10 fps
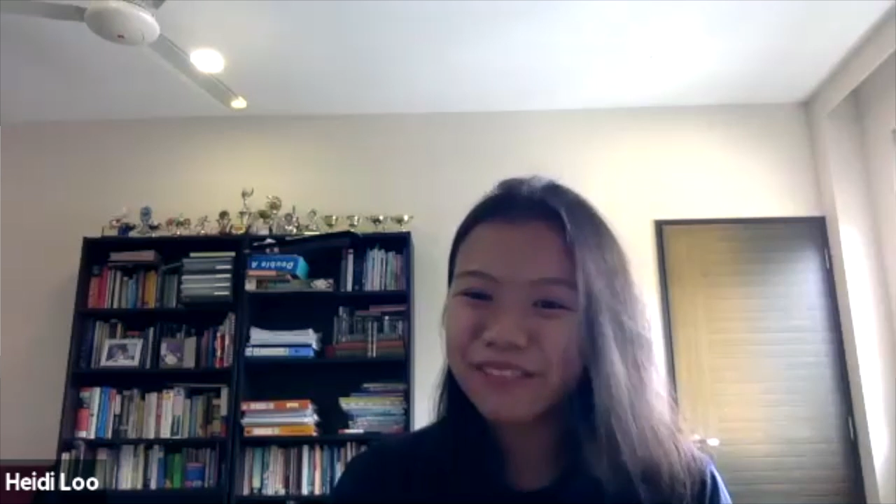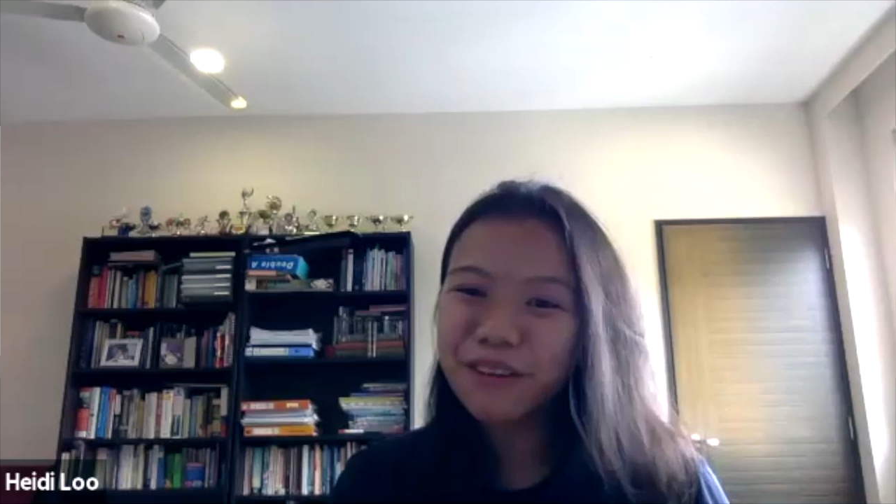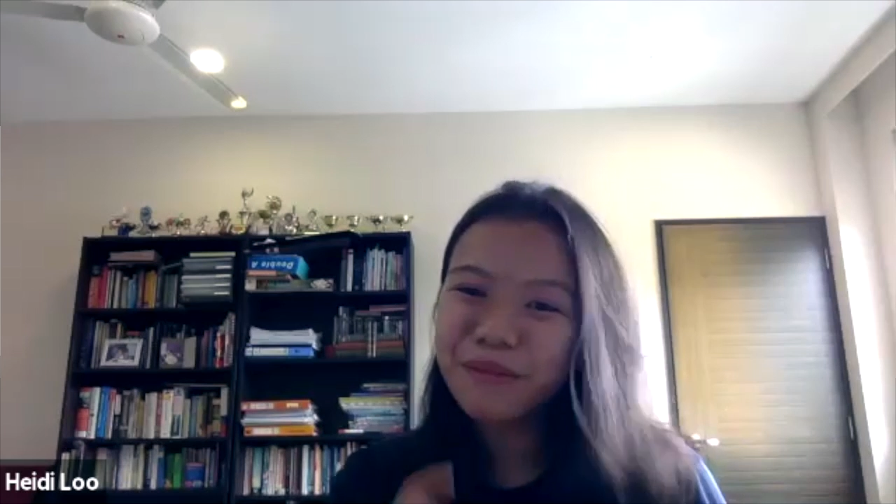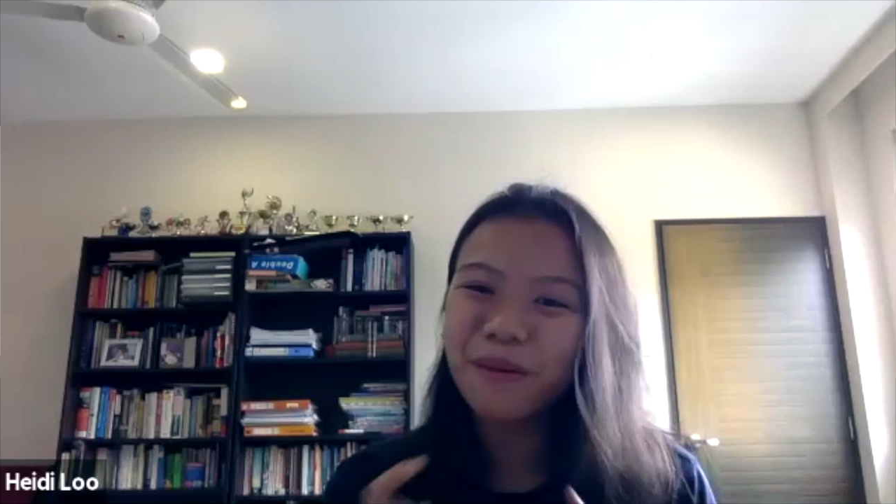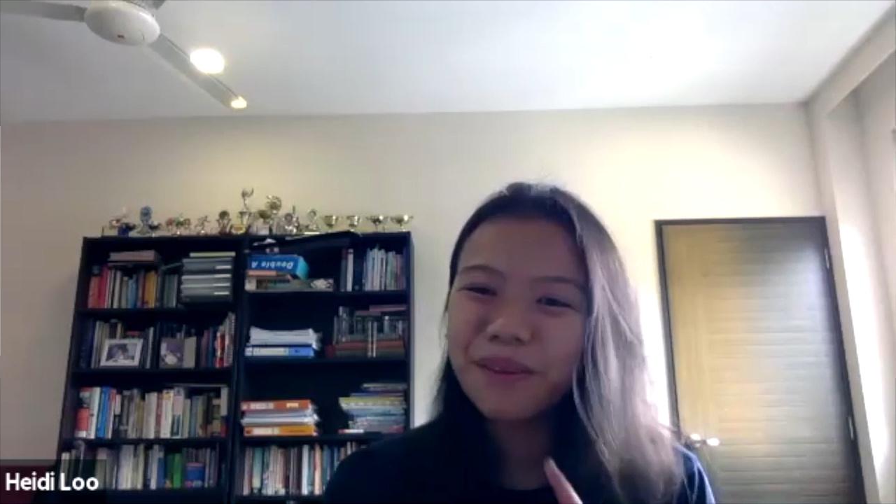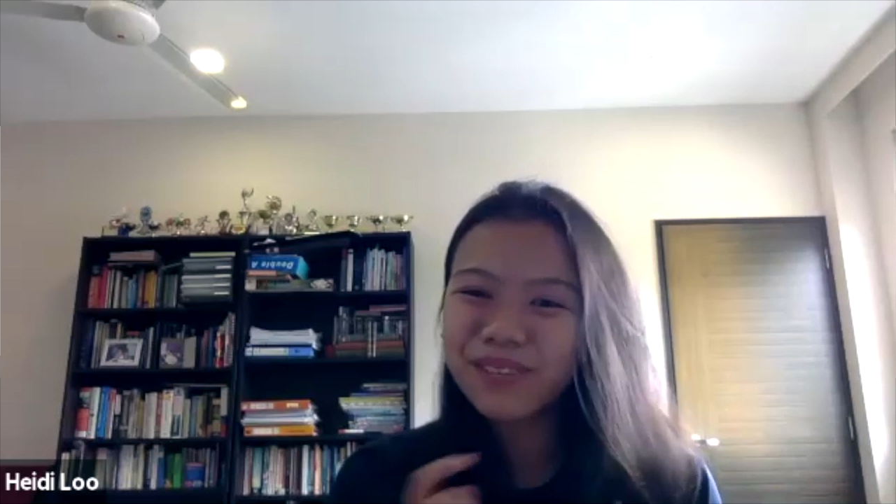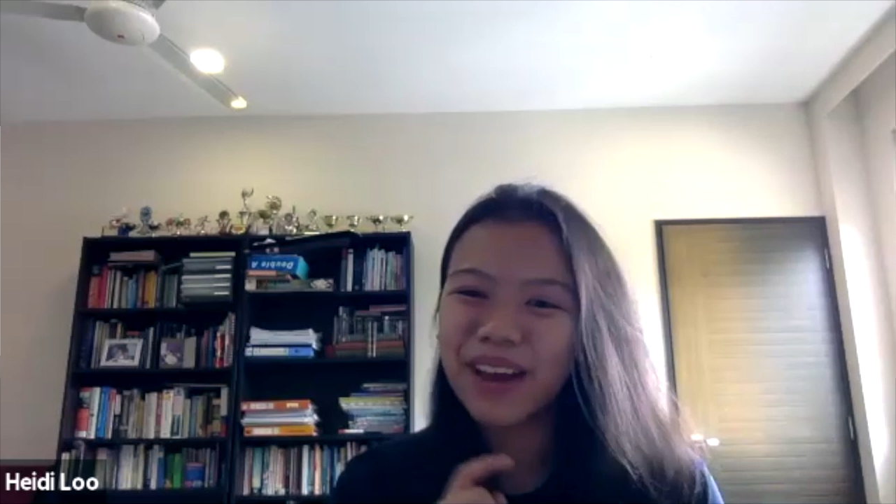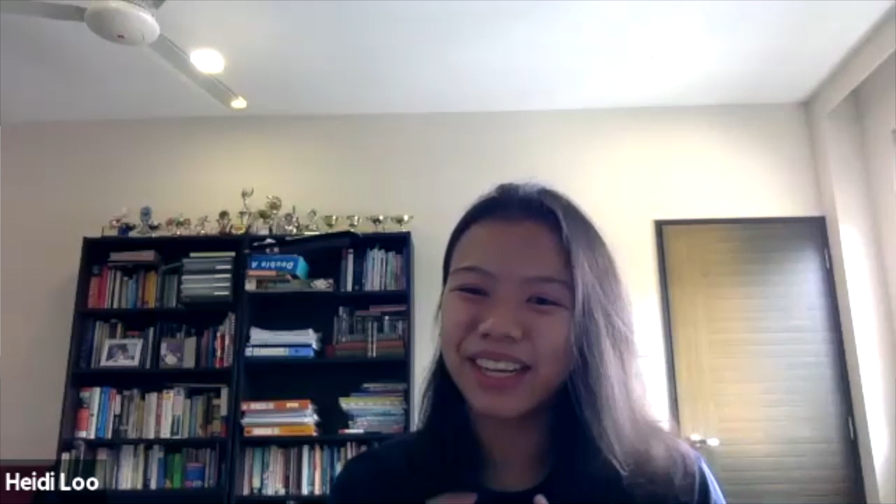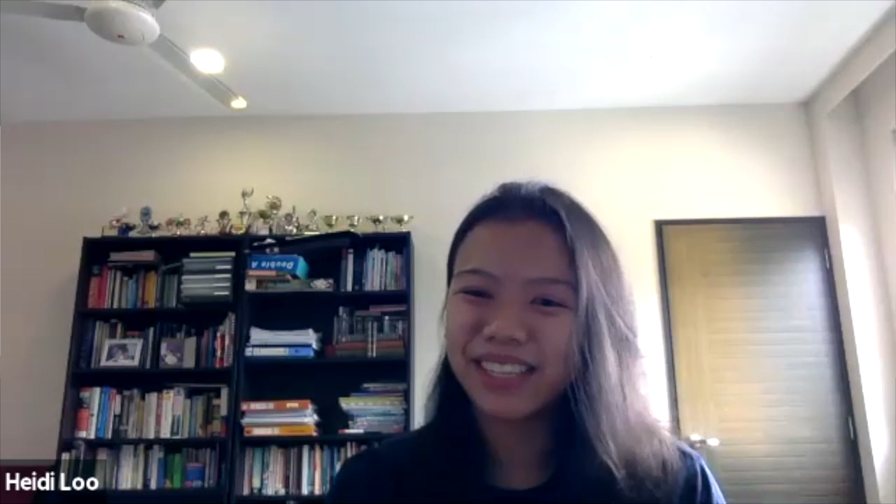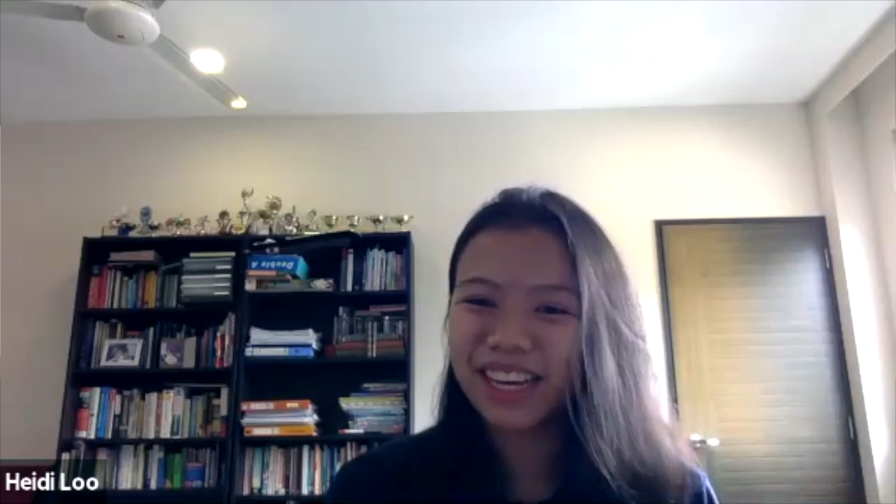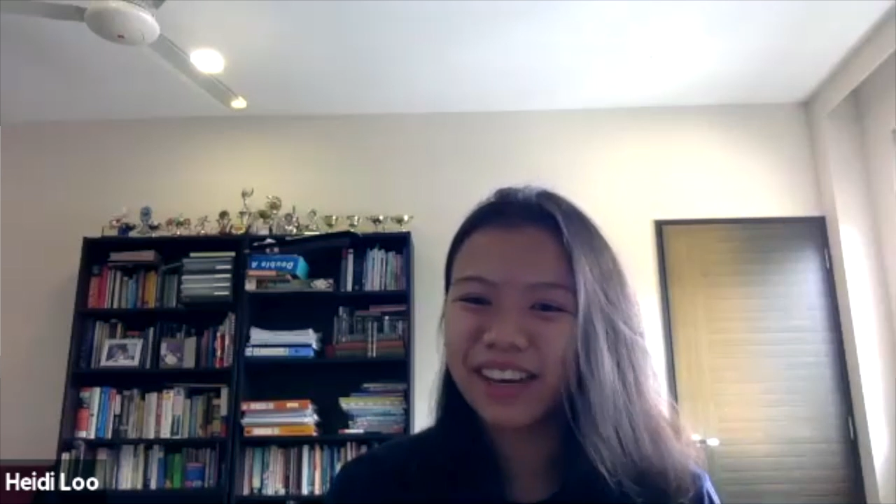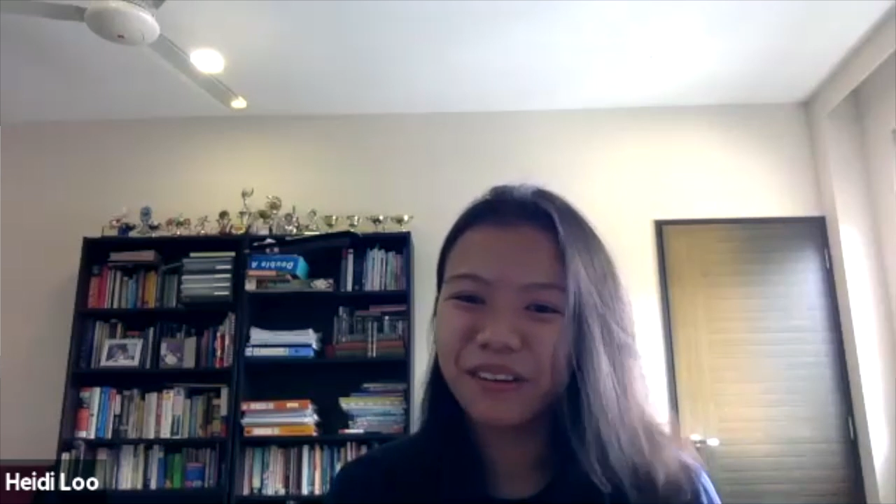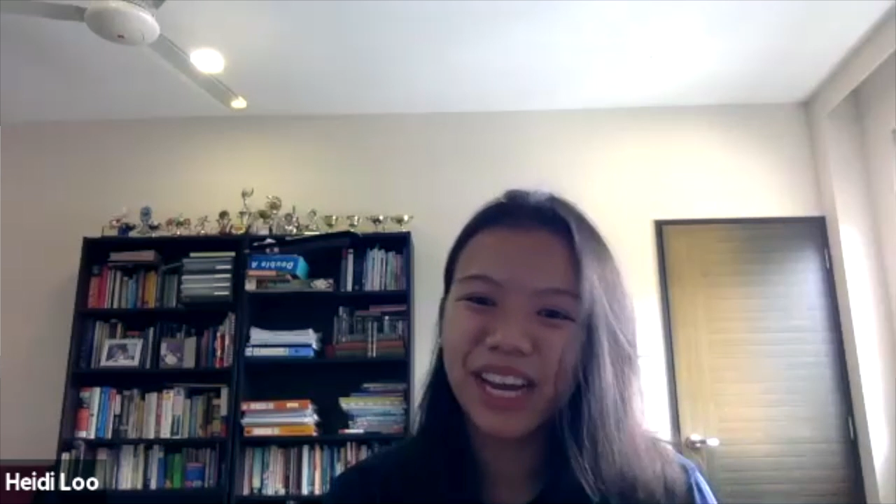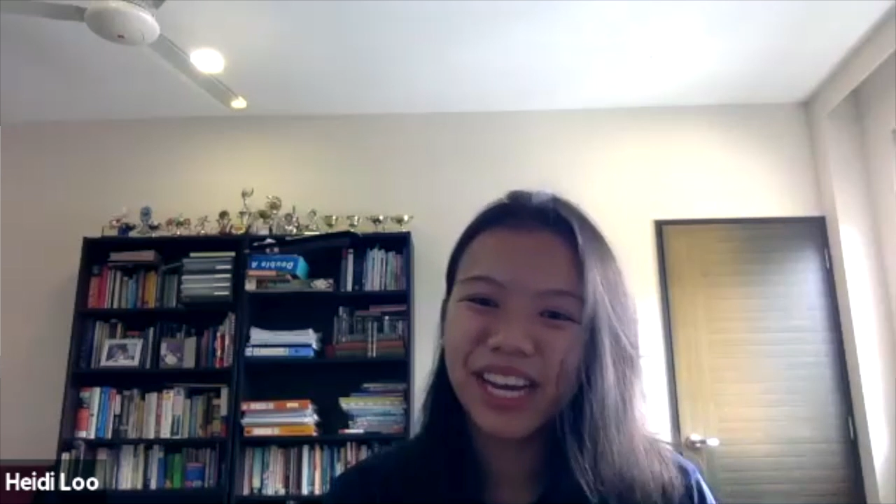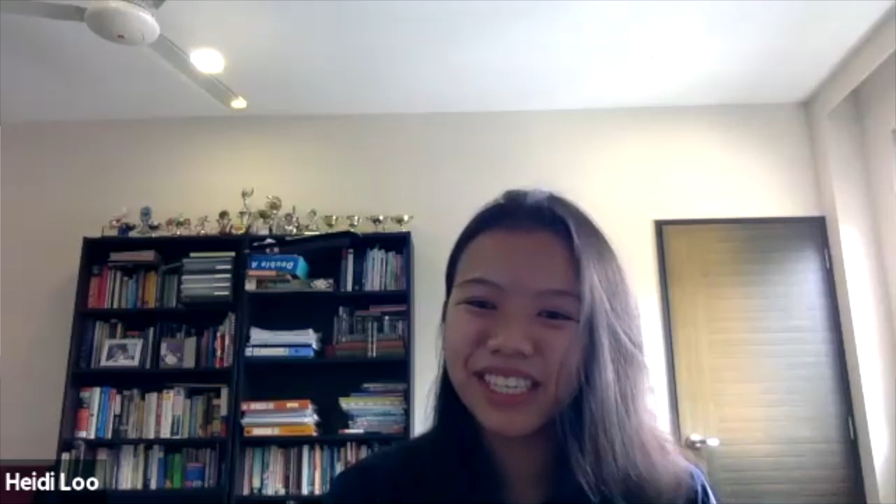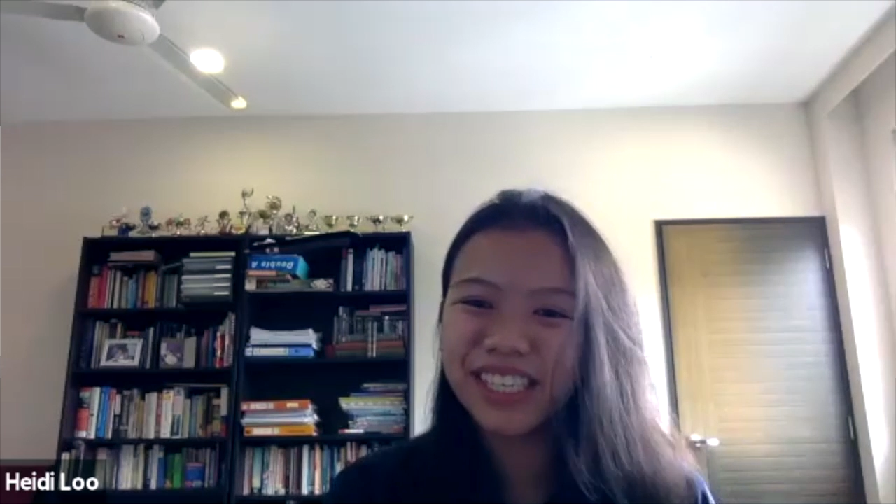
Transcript: few moments I like occasionally